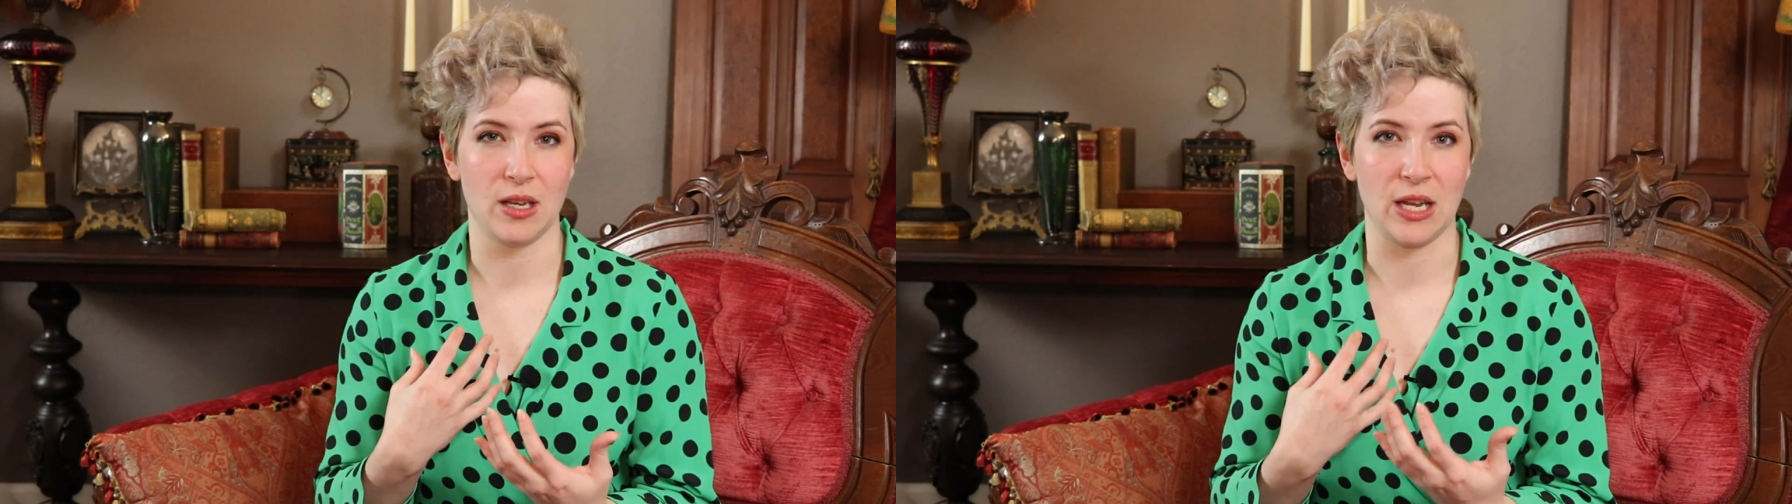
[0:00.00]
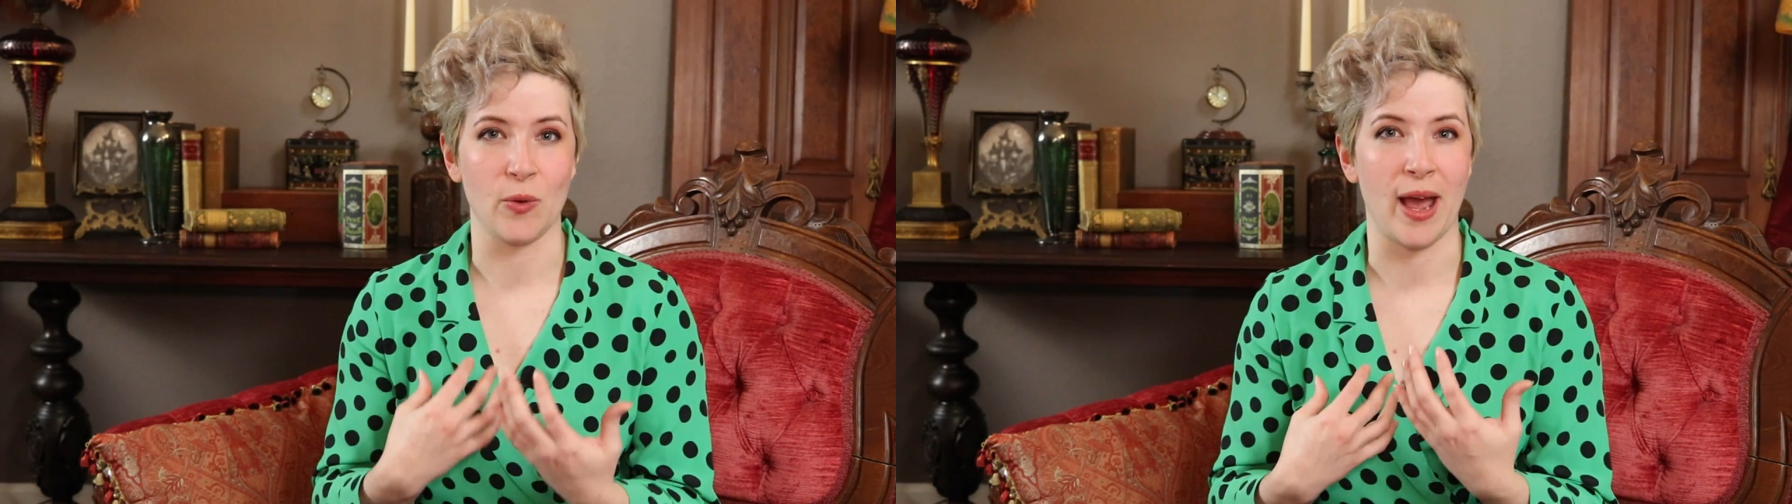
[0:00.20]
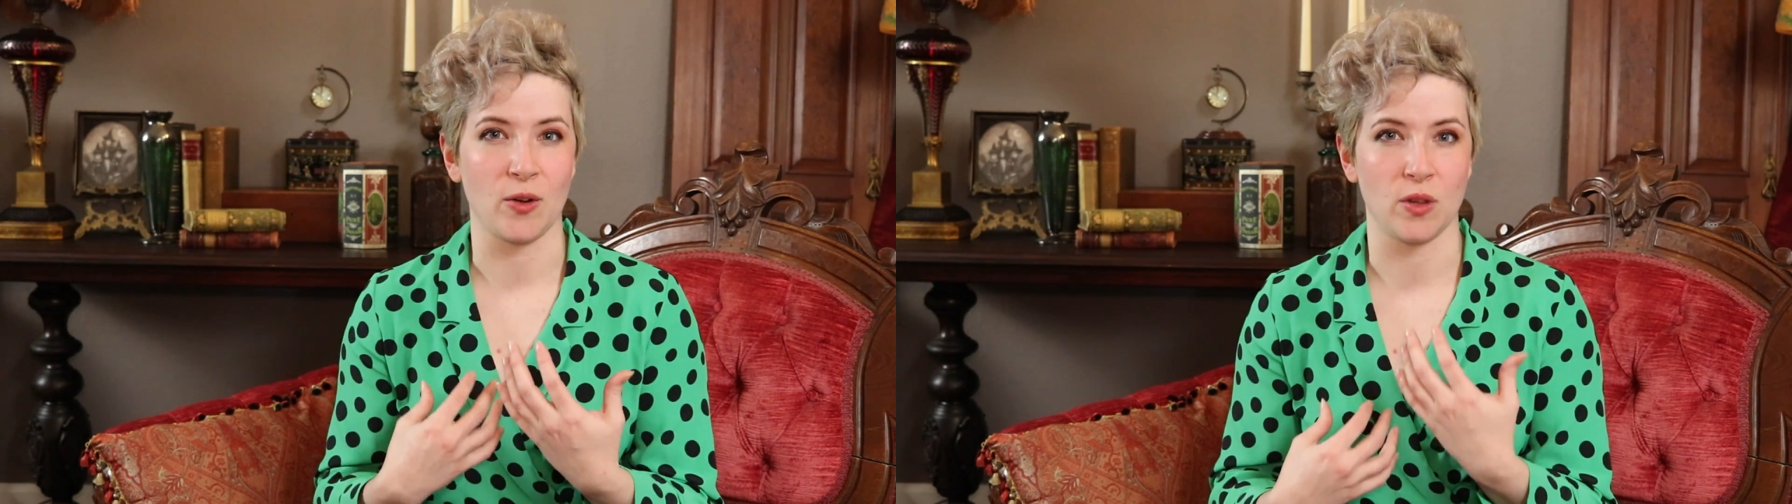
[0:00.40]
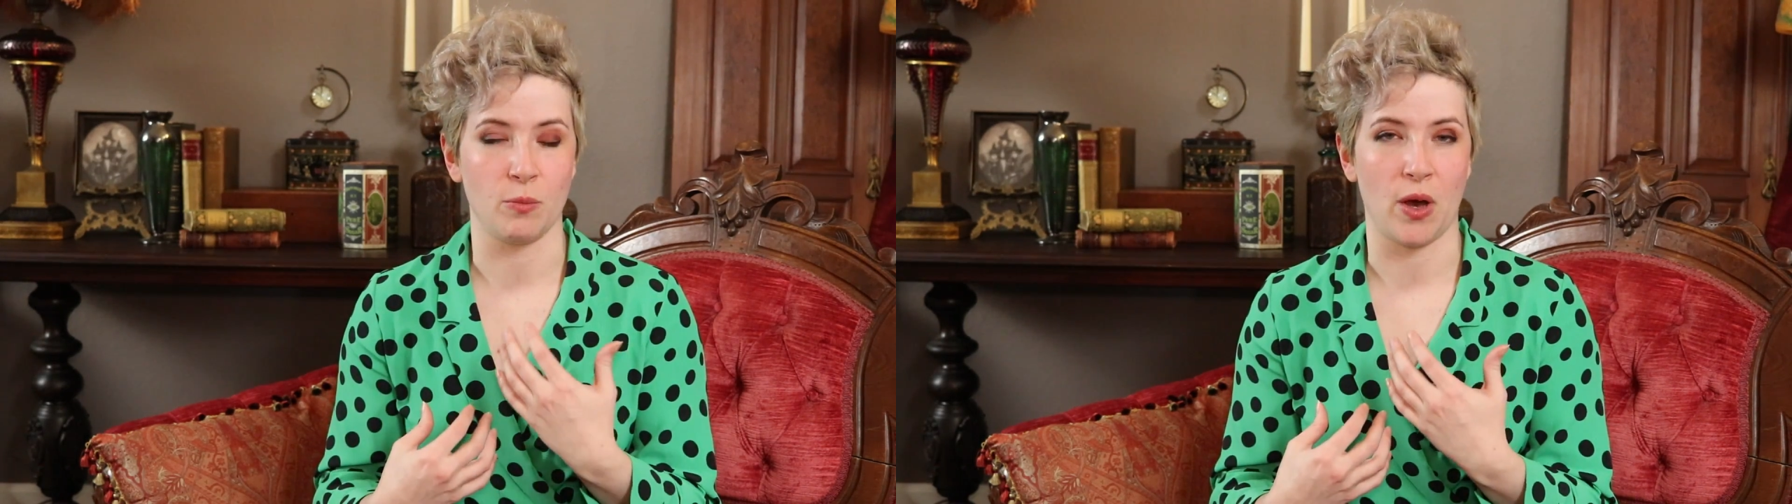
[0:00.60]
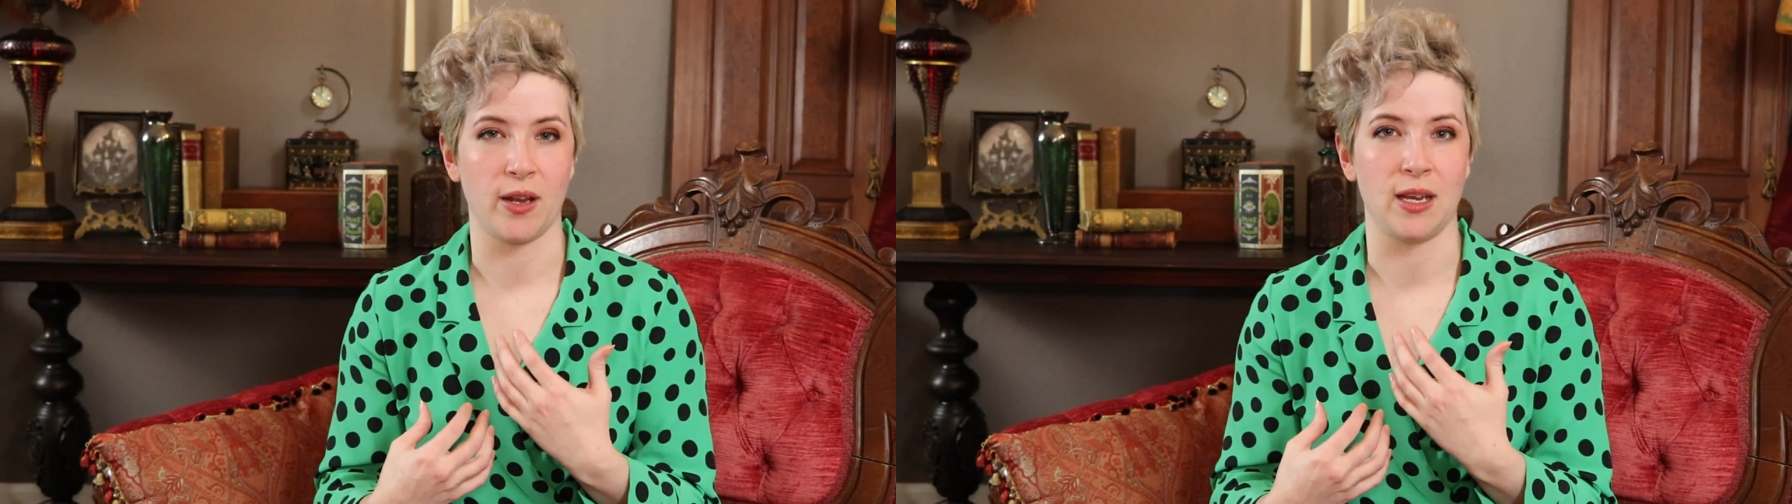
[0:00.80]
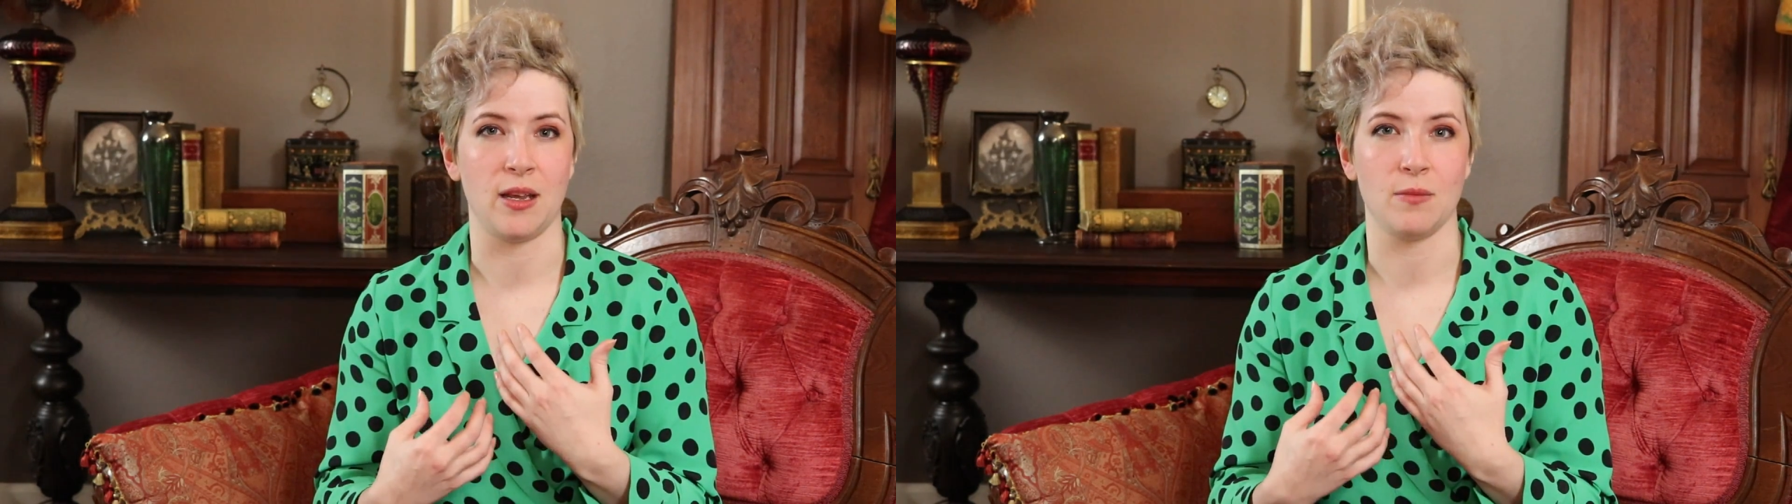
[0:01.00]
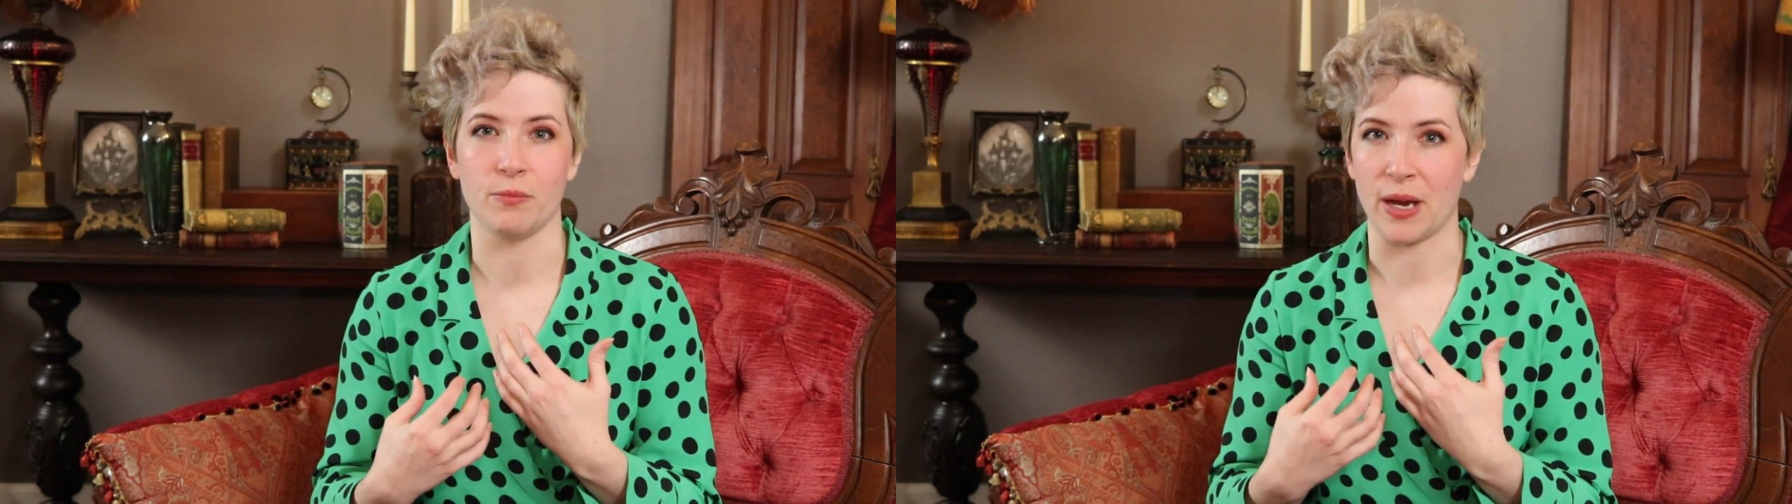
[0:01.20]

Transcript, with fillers: interact with the body